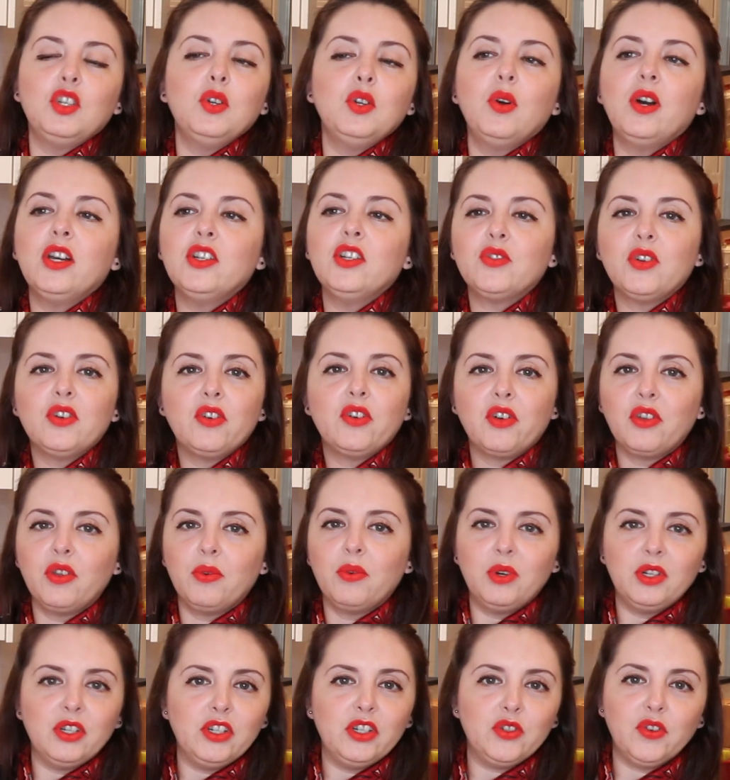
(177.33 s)
200 or
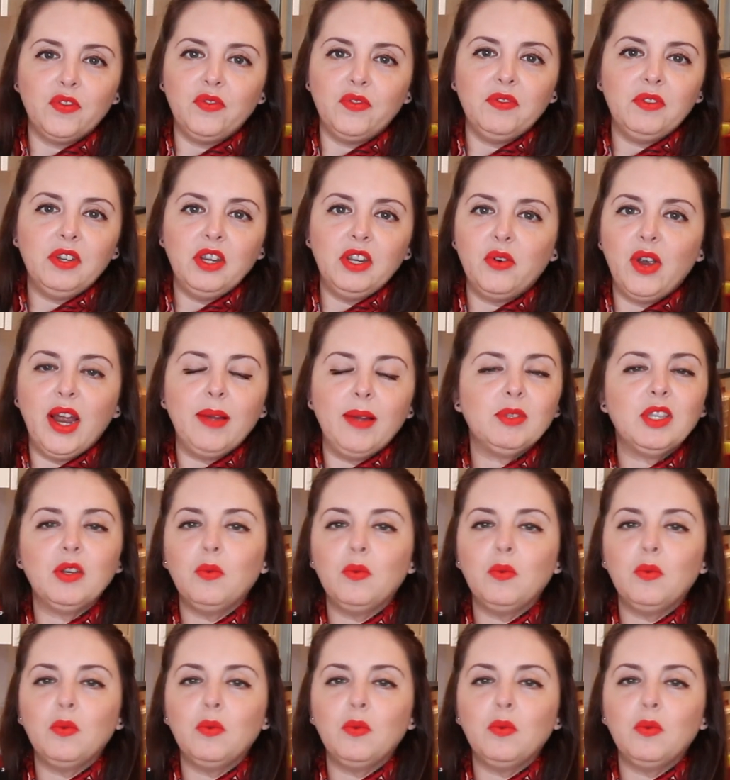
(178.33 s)
the 150 grams.